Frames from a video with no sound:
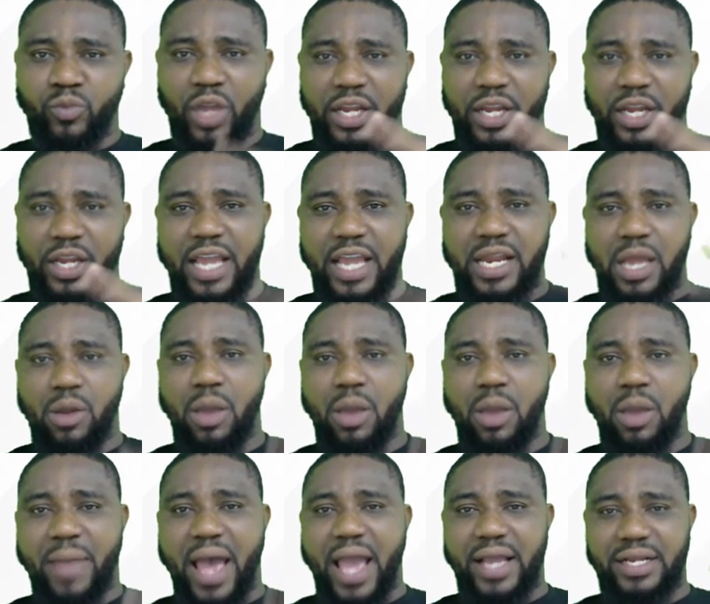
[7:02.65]
In any
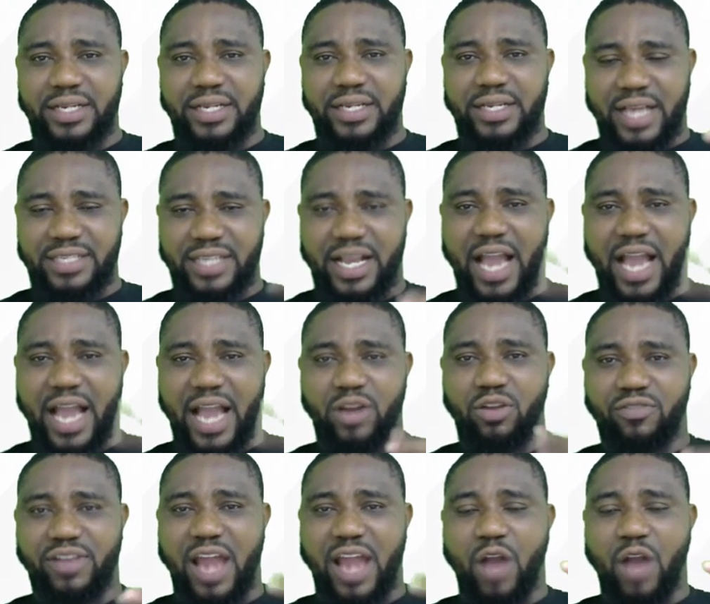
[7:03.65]
whereby there is a kind
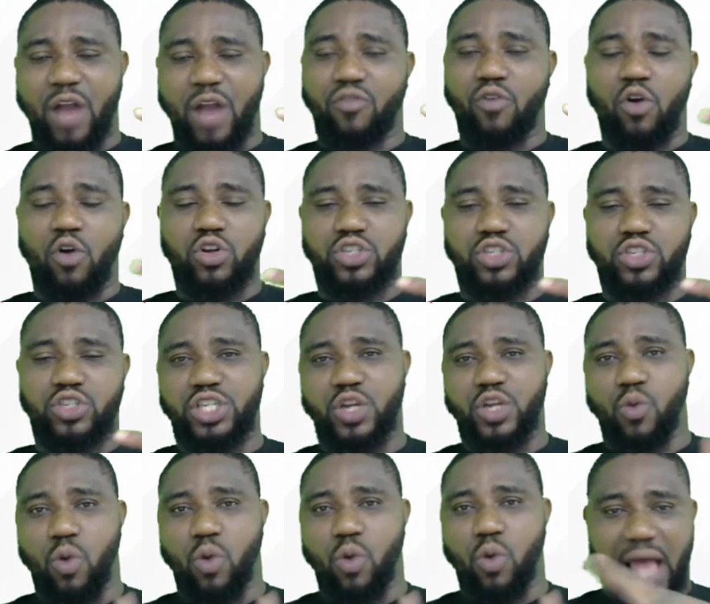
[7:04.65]
of lack of oxygen
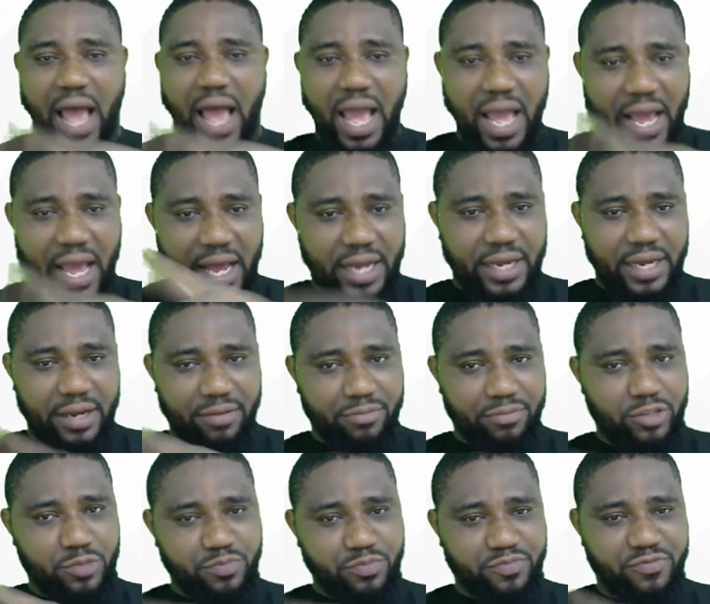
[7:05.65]
in water, the
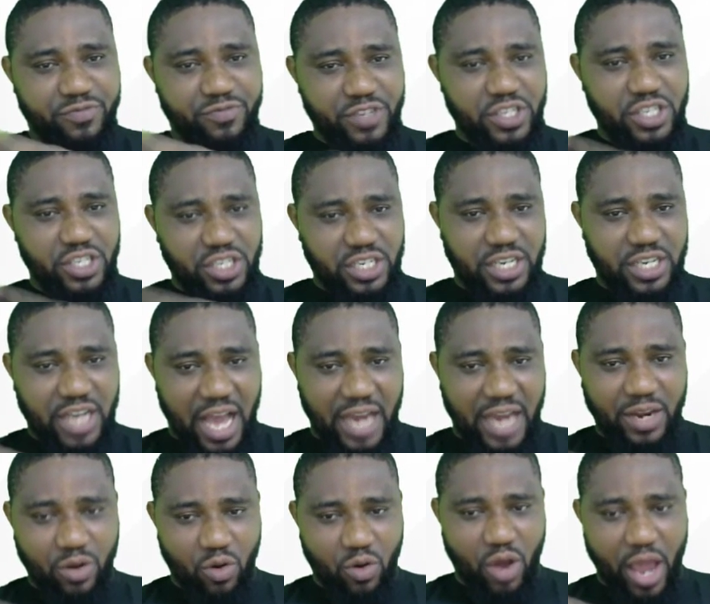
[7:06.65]
fish
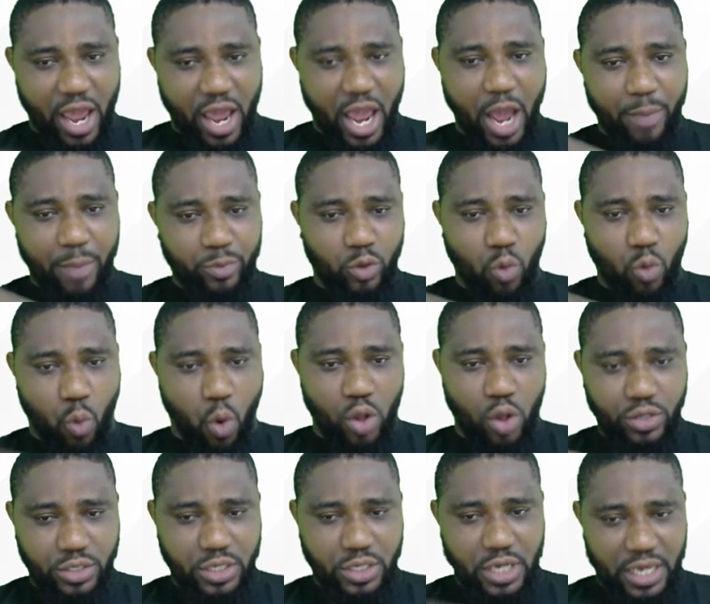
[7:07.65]
can help
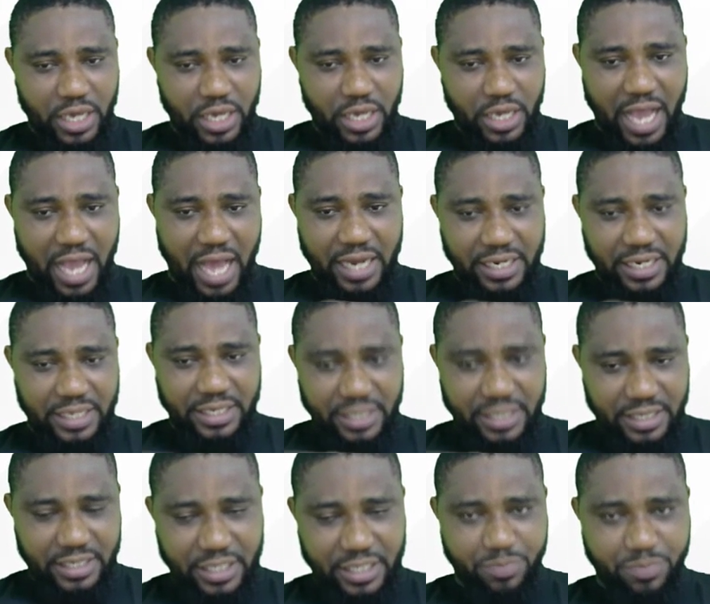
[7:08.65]
towards, it can
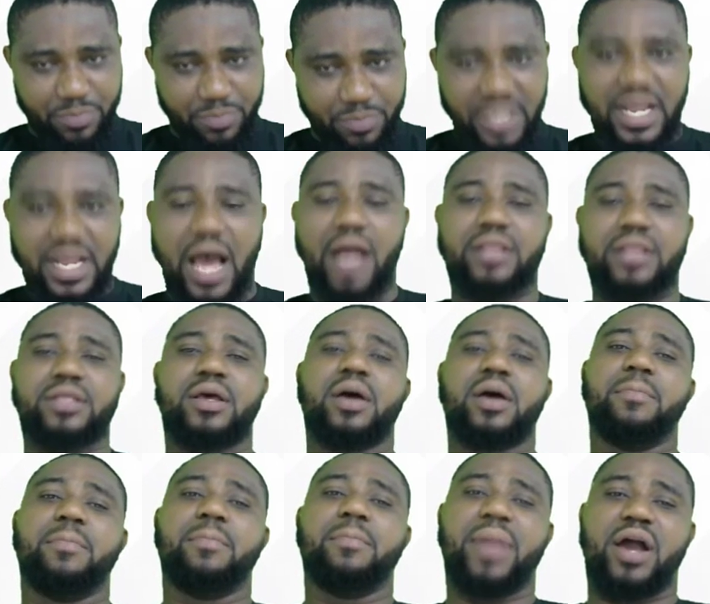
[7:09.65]
spin that
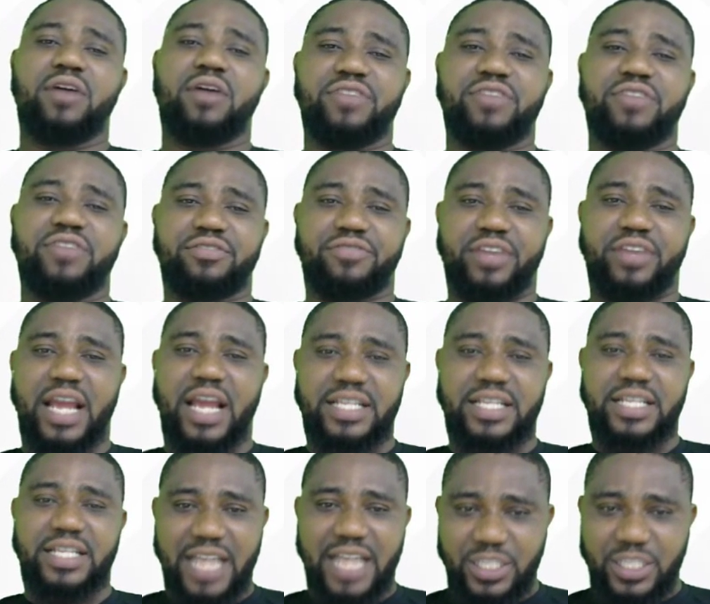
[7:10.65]
pelvic fin. I
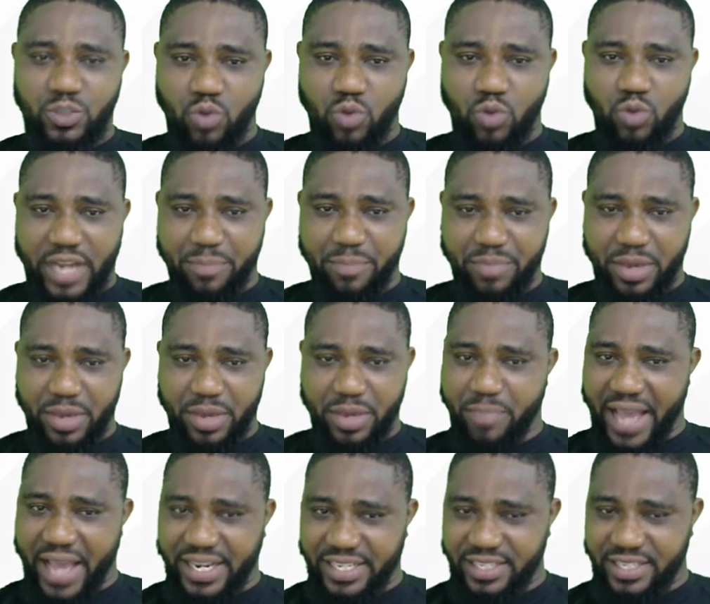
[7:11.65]
think that's what they mean
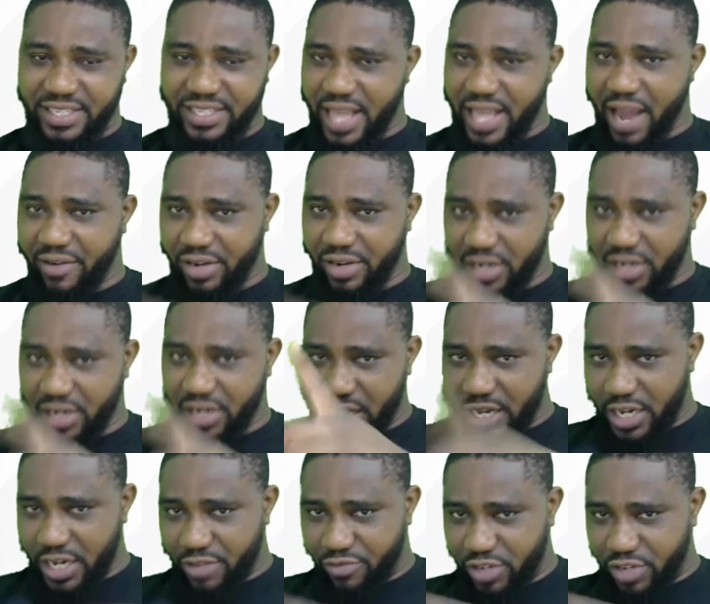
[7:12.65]
by this steering.
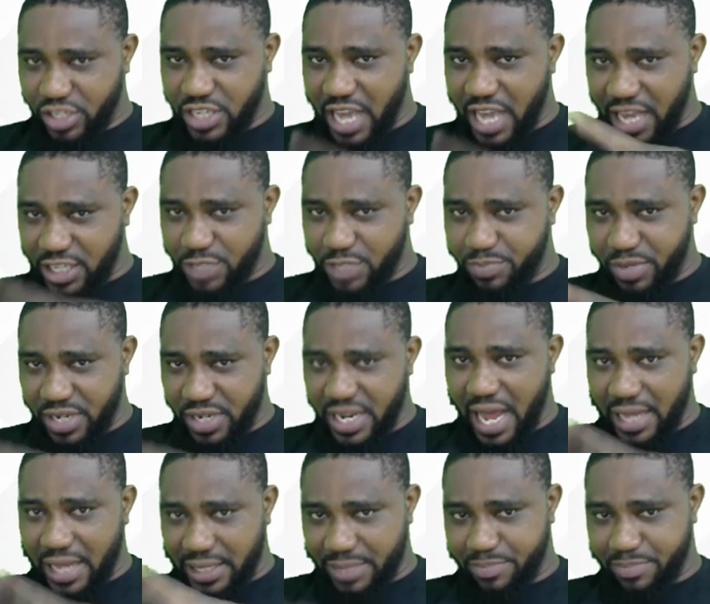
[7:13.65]
The fish can spin
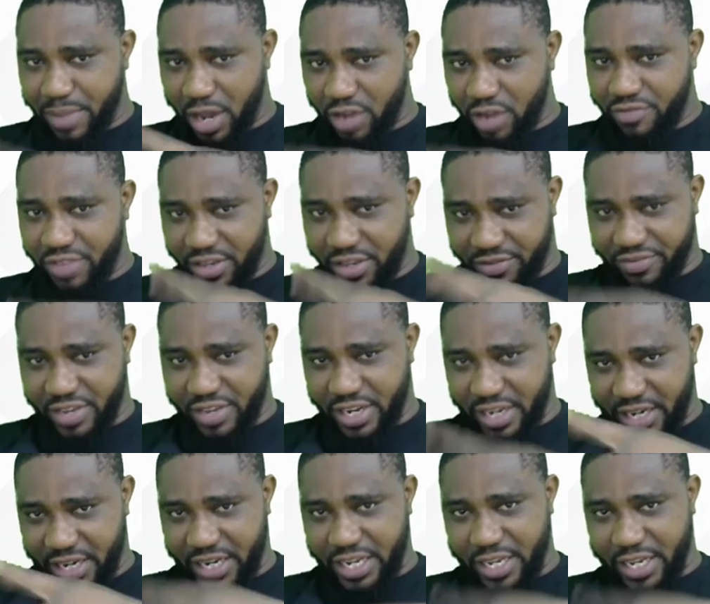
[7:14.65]
that pelvic
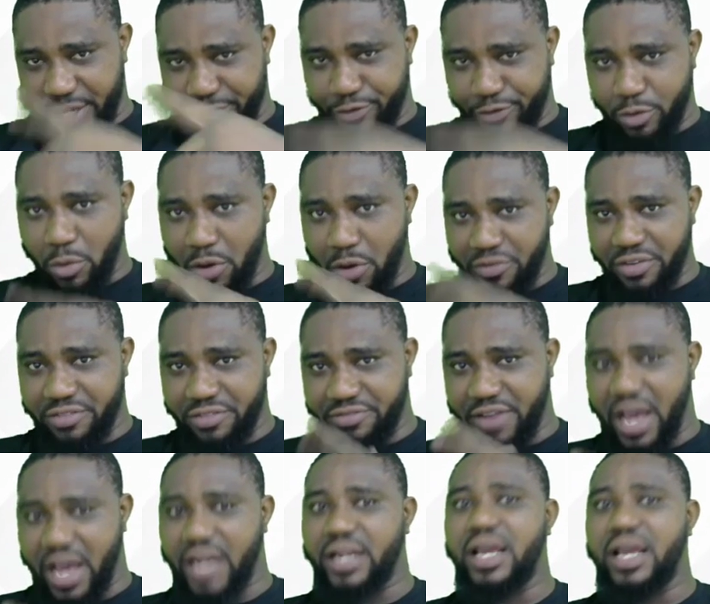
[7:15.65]
fin in the form of a
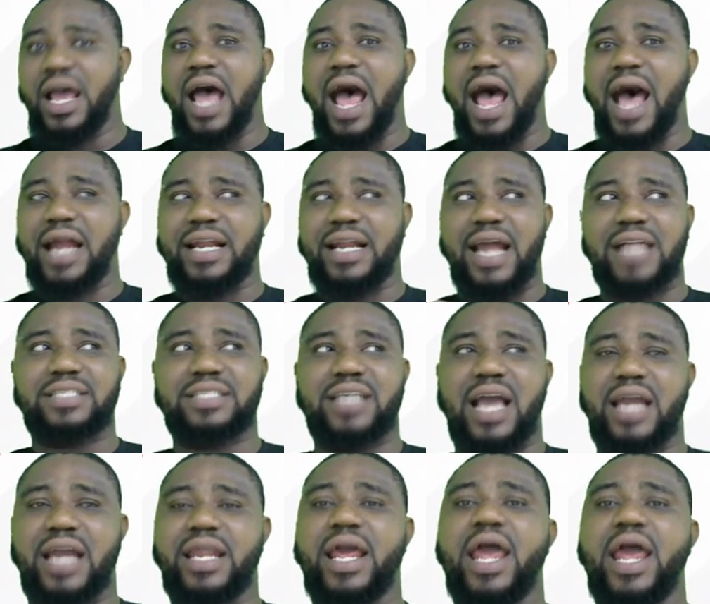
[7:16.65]
fan, and that
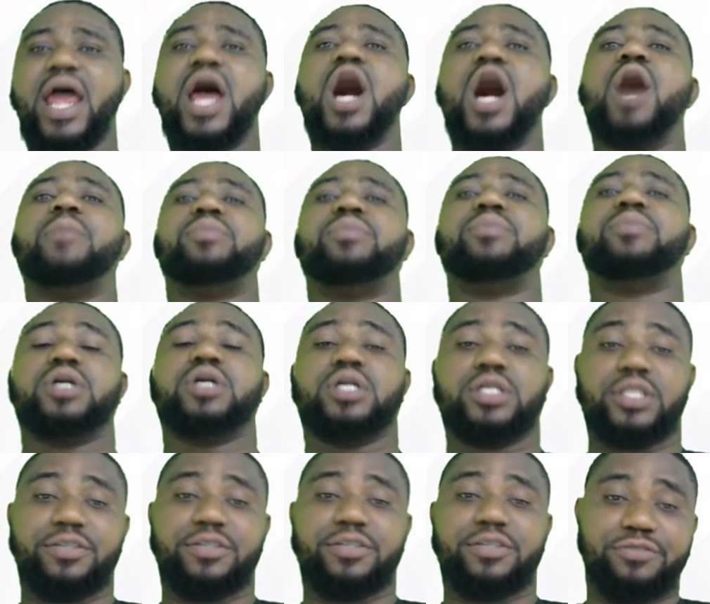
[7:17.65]
can help
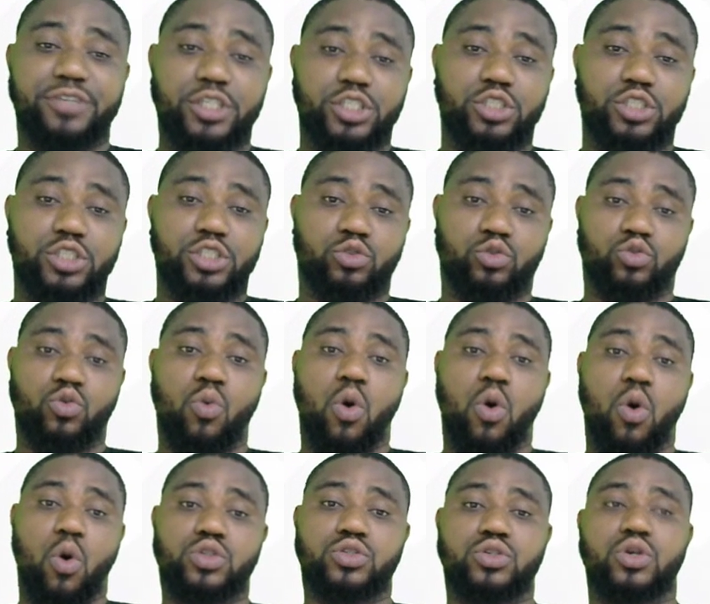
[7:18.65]
the fish to do
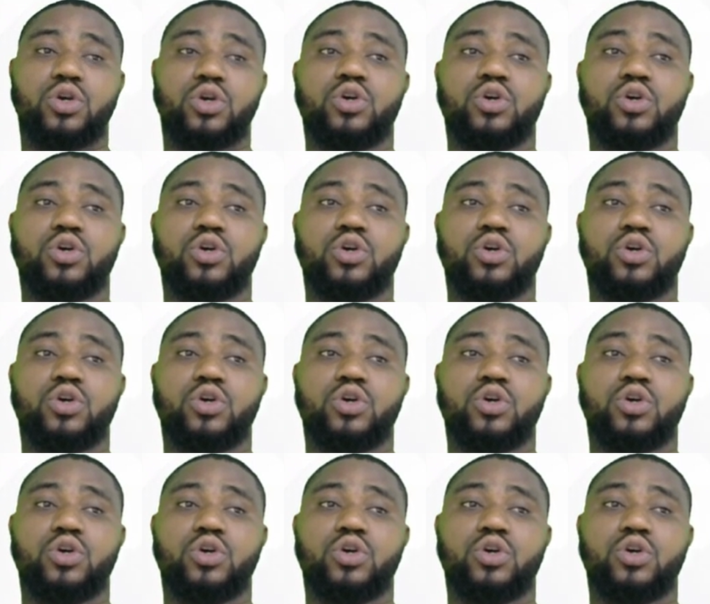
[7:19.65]
what?